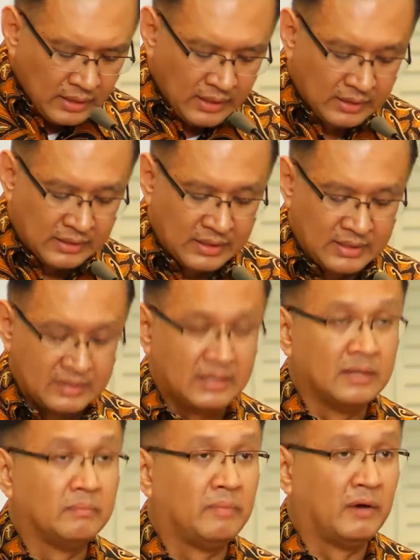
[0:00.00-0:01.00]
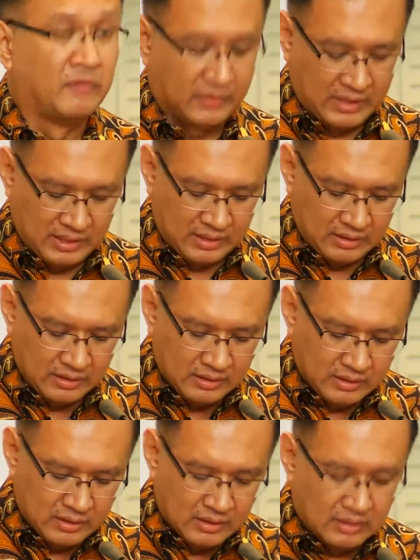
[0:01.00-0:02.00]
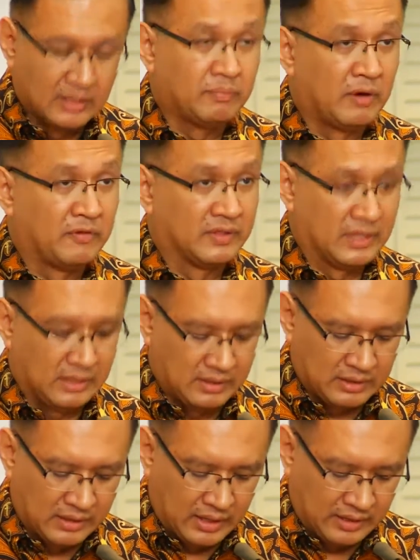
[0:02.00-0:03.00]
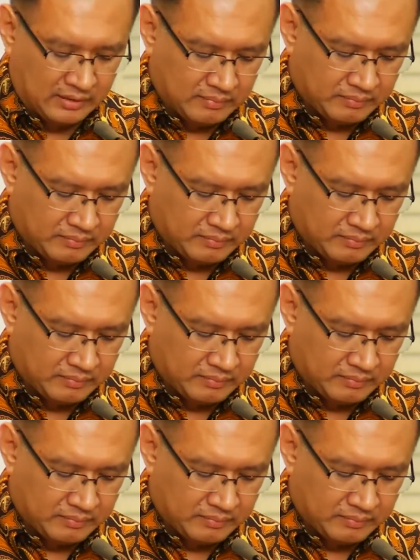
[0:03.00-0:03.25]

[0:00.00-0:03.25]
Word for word: increase in poverty in poverty rate.